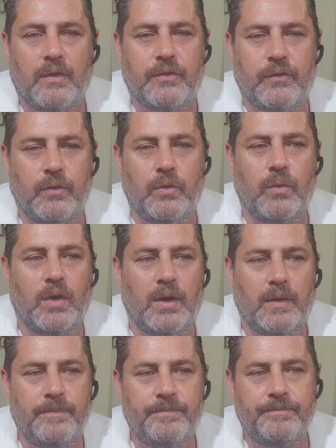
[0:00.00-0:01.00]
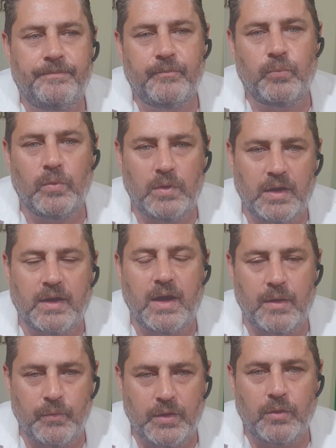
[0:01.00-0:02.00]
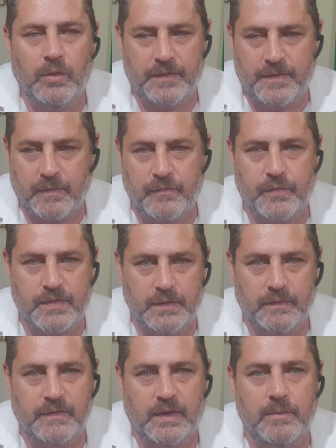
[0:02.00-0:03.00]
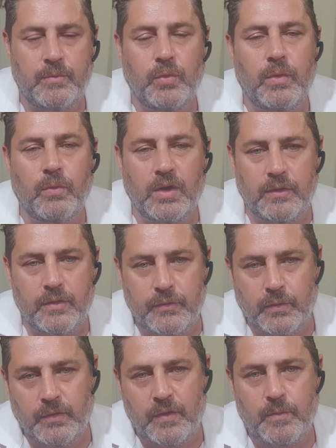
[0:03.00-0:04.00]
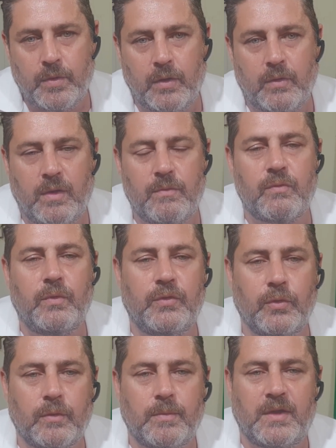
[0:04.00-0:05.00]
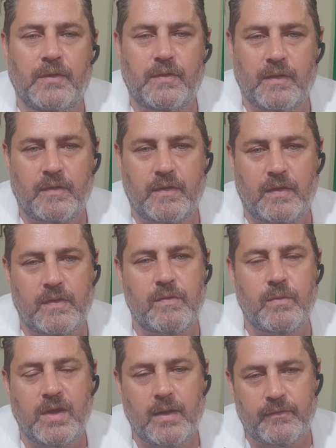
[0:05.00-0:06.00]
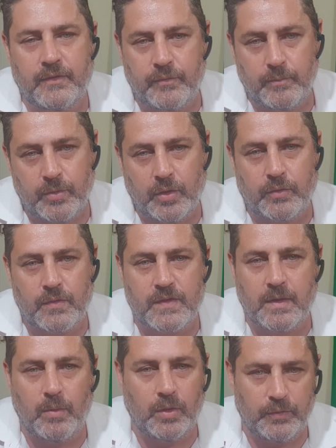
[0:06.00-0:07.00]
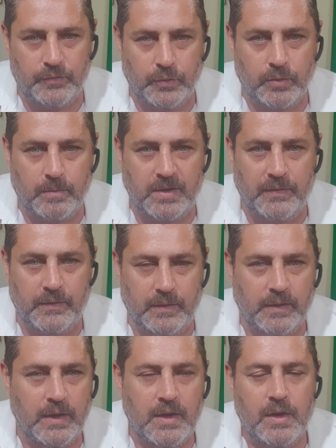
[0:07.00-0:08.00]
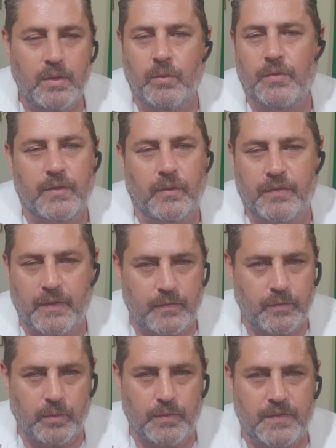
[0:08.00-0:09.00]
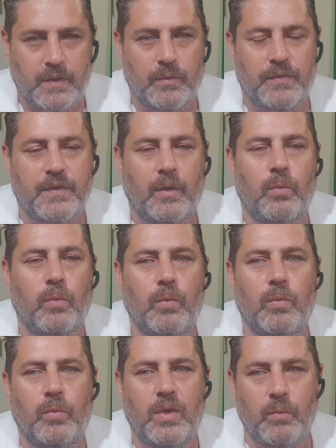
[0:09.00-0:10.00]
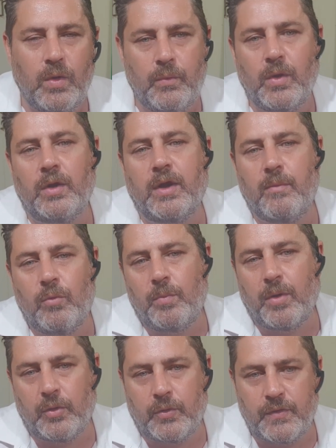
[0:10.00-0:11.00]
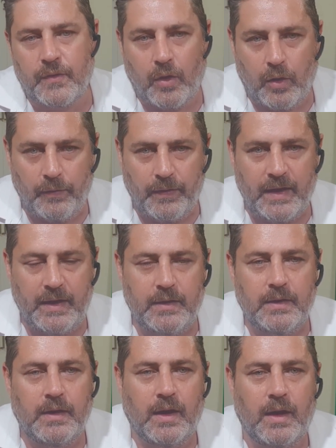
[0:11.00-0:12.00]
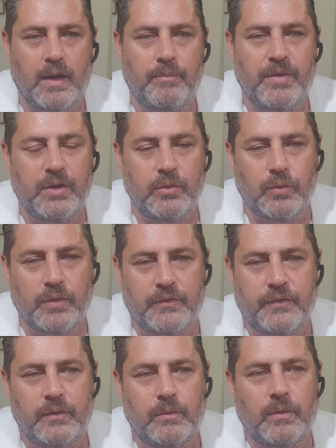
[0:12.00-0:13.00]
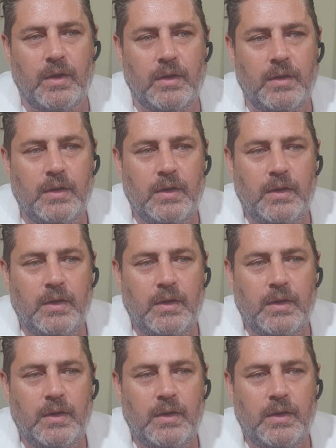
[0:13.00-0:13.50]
through... Again, we call ourselves facilitating, but we run you through all these programs. We talk about the successes. We have different brokers come on and talk about the results they saw and so on. So we want to get more brokers on that, but in order to